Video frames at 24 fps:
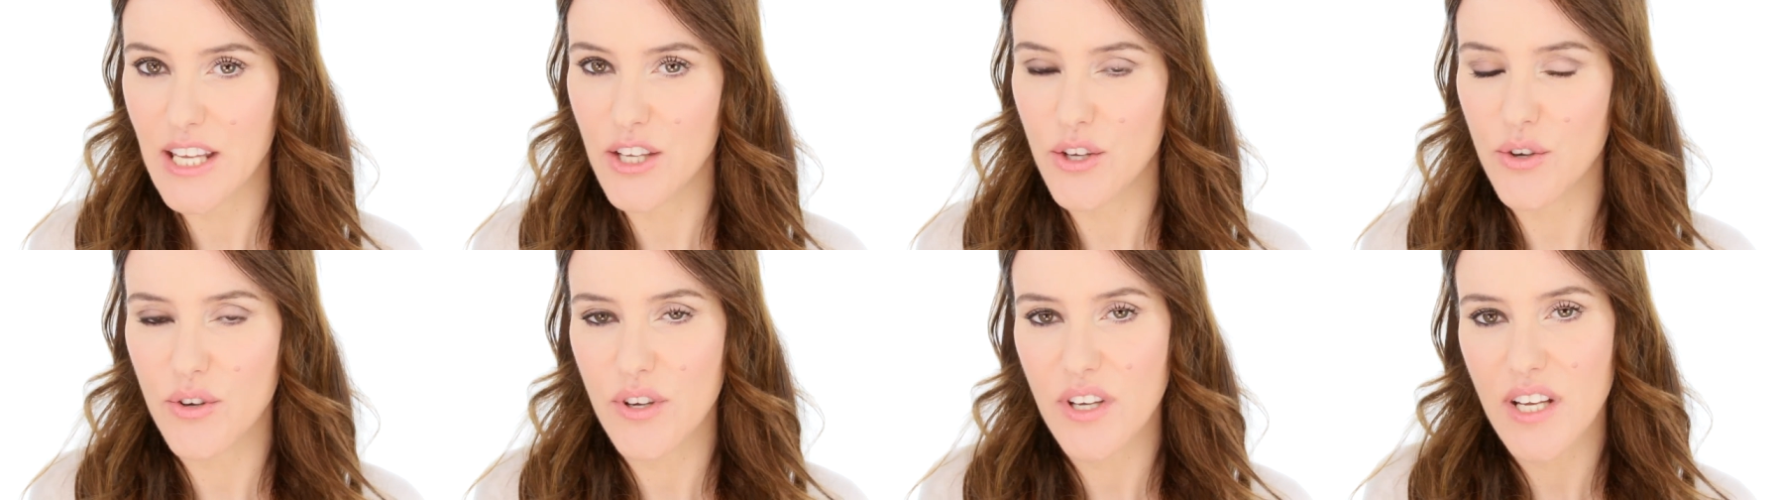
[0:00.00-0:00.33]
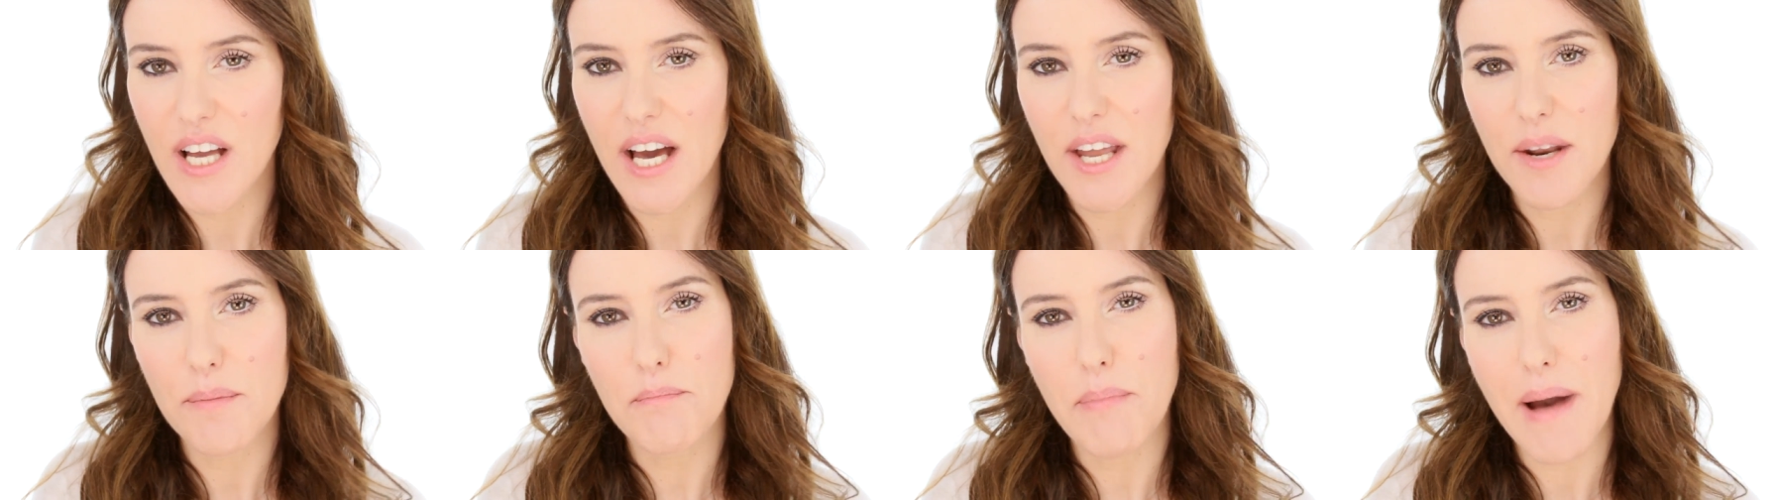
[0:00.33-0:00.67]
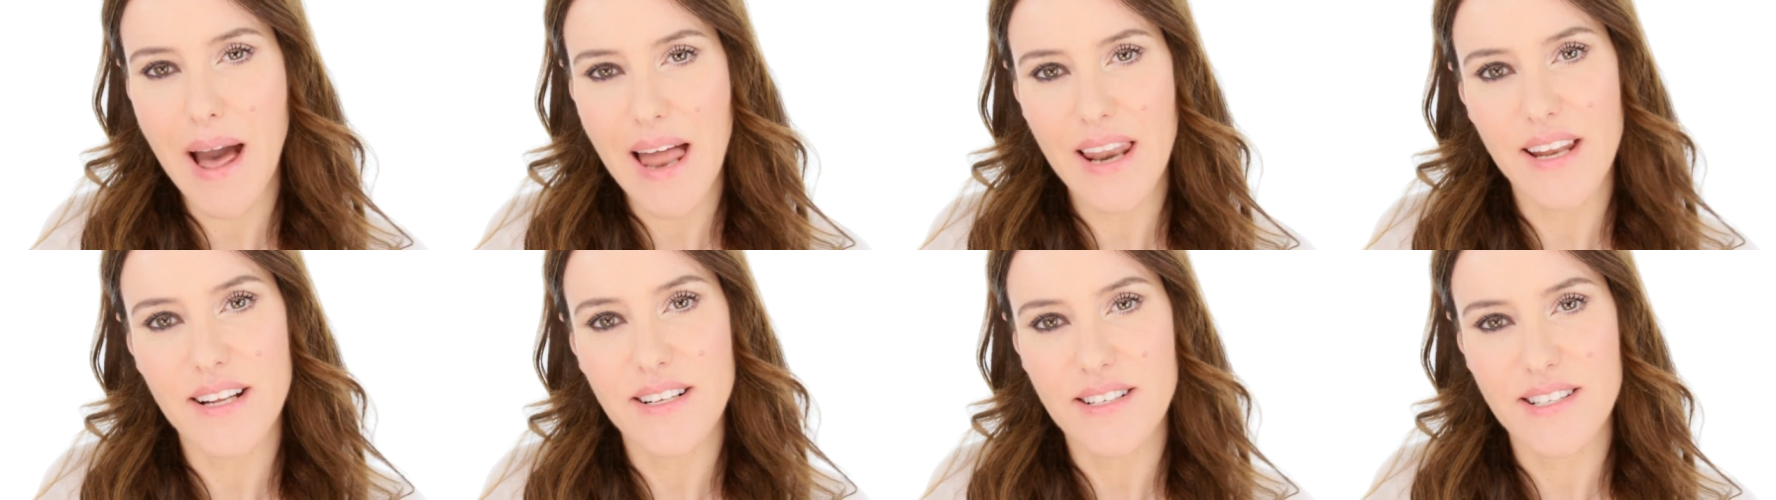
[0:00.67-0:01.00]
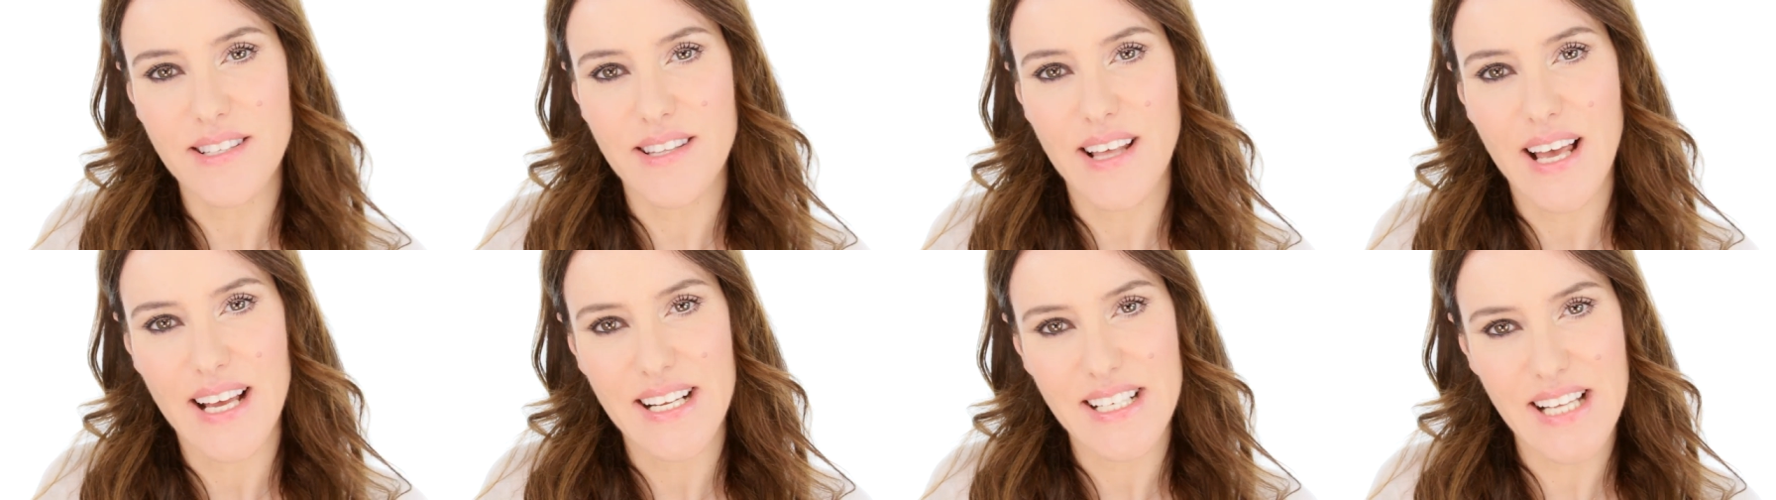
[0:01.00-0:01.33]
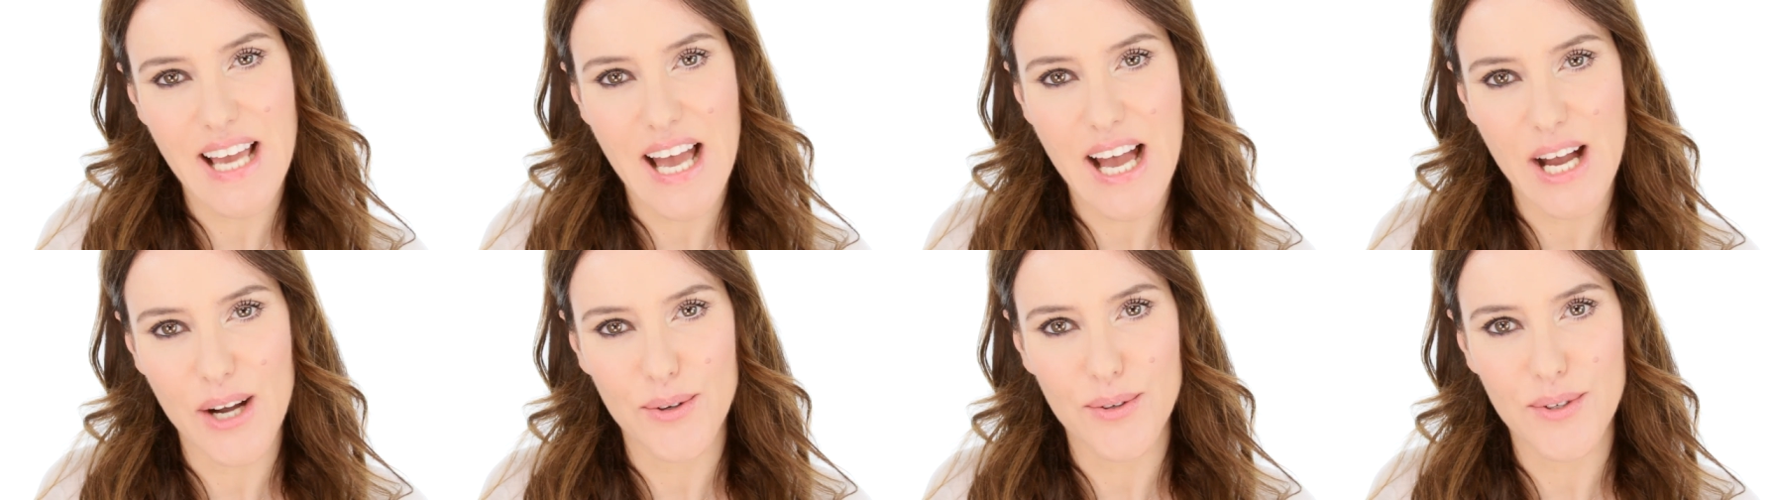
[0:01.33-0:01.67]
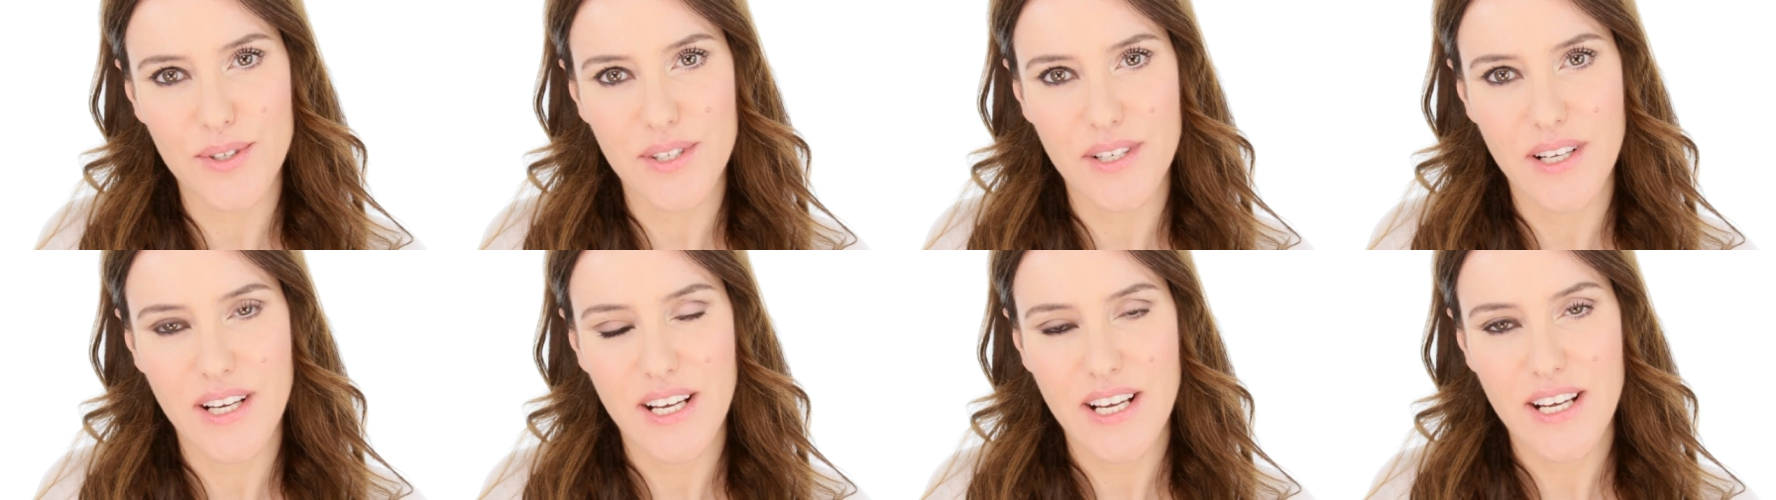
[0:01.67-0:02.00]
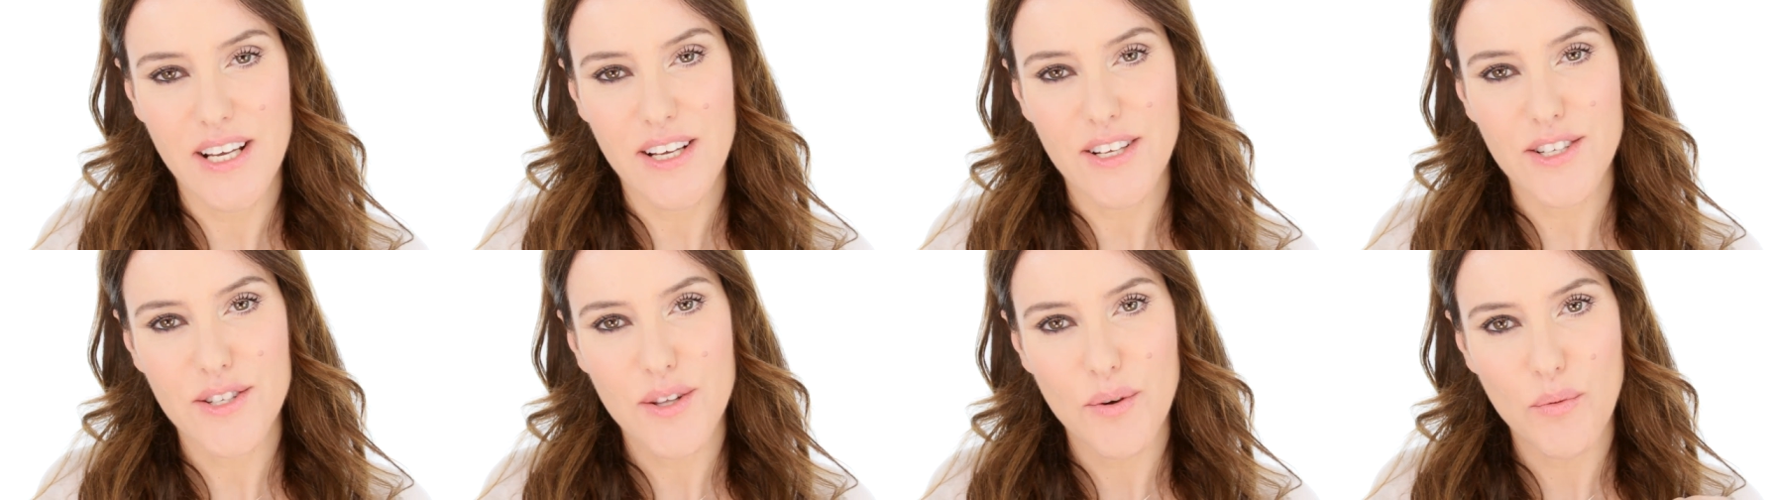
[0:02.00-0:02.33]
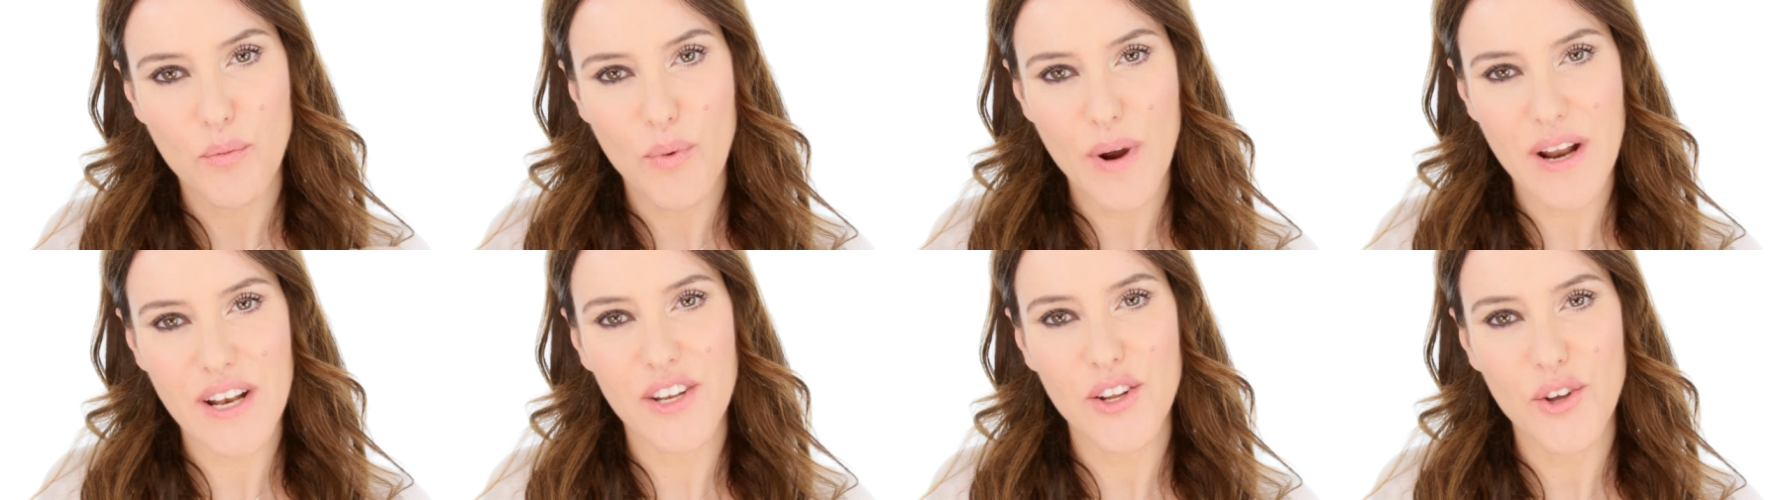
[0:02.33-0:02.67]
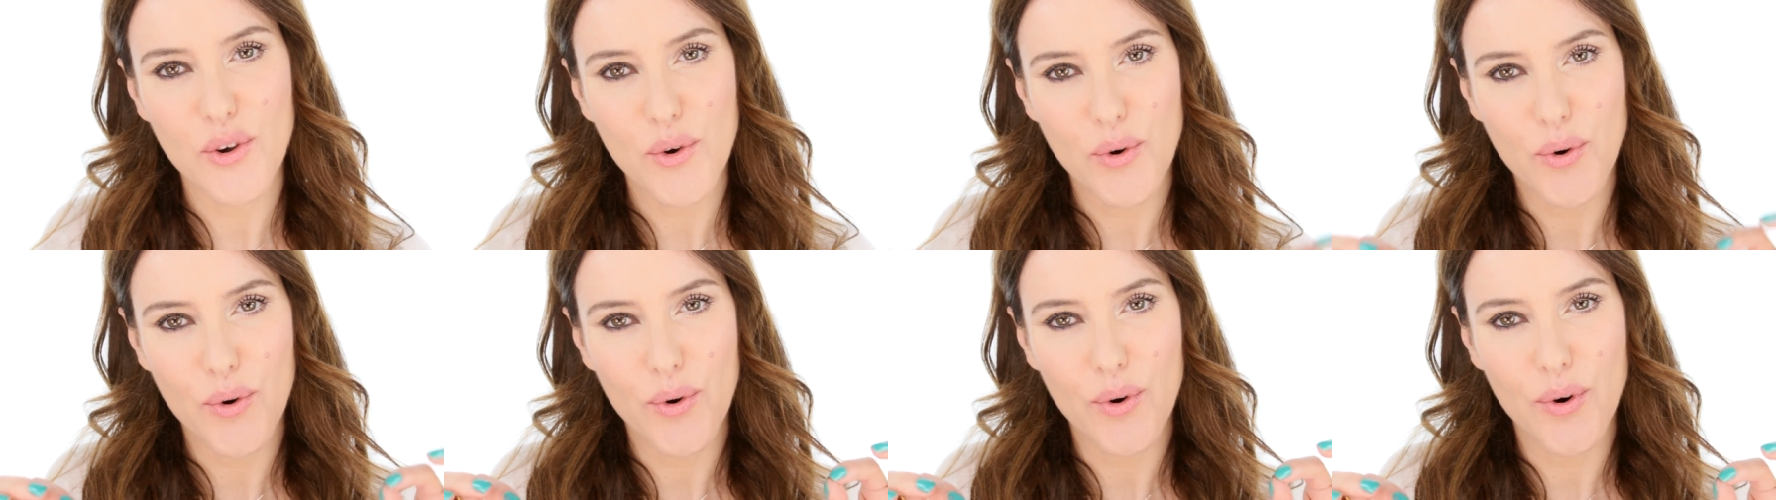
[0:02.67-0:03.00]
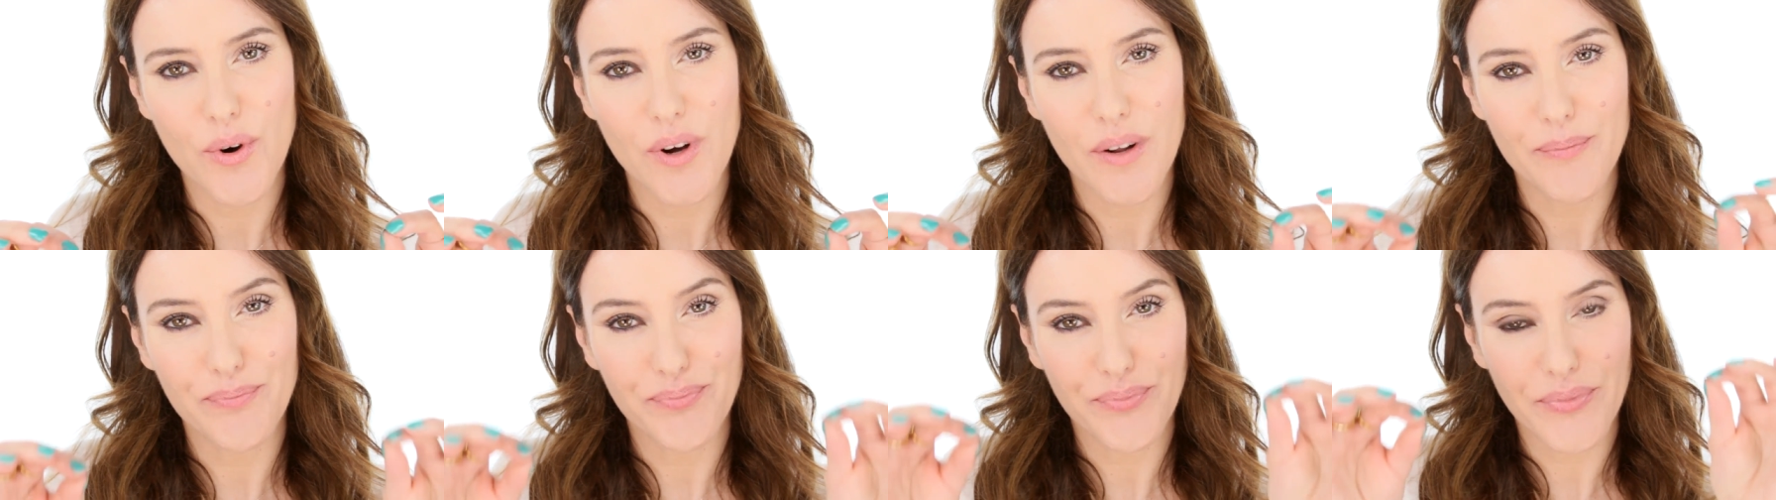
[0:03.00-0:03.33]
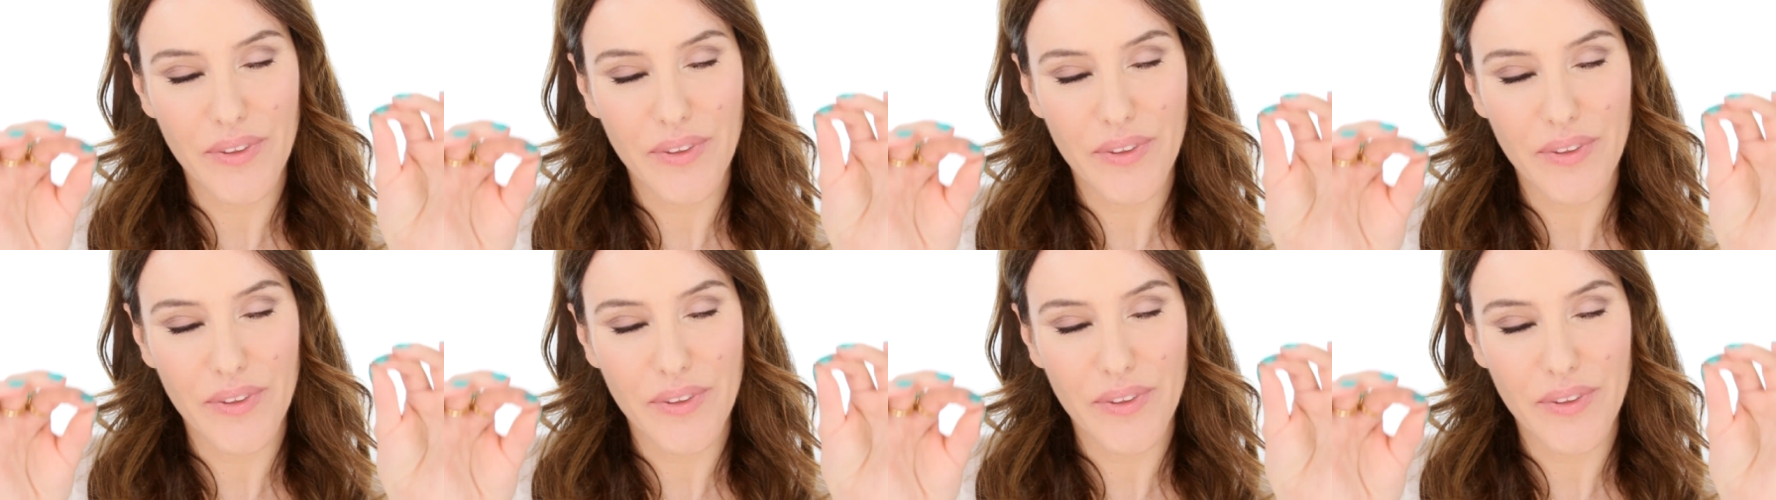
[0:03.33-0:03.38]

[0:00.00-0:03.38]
you can kind of balance that out so that when you're